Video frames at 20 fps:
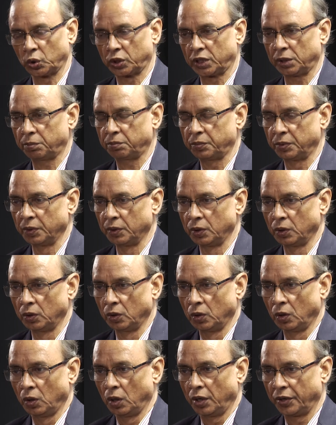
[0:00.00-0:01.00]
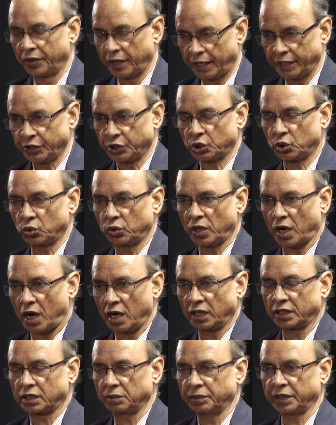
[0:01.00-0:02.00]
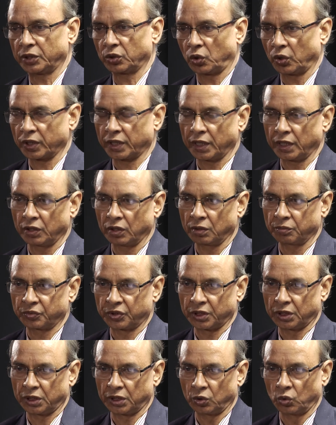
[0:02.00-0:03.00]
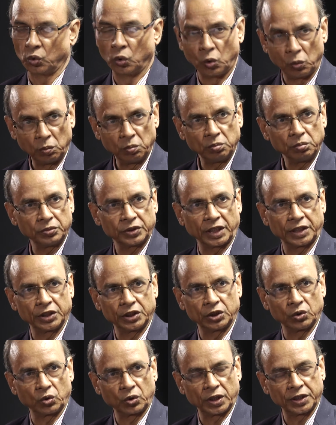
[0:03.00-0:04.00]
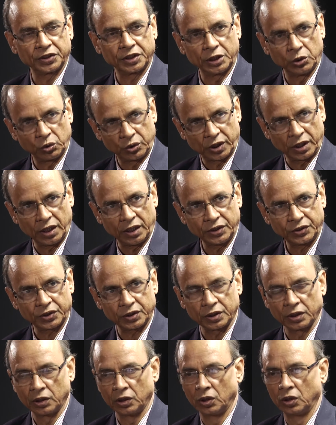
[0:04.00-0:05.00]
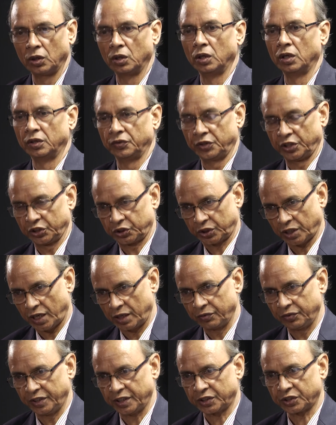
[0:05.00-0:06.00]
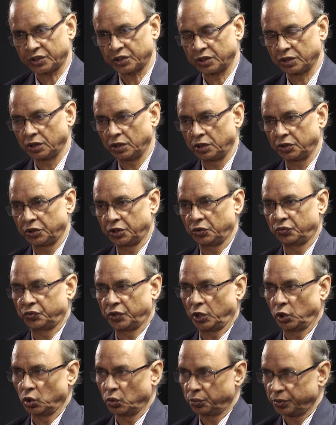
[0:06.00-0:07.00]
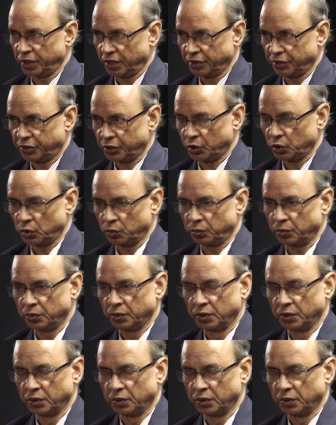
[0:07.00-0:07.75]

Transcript: give rise to the ultimate organ of the womb, that is known as the uterus, the cervix, the fallopian tube,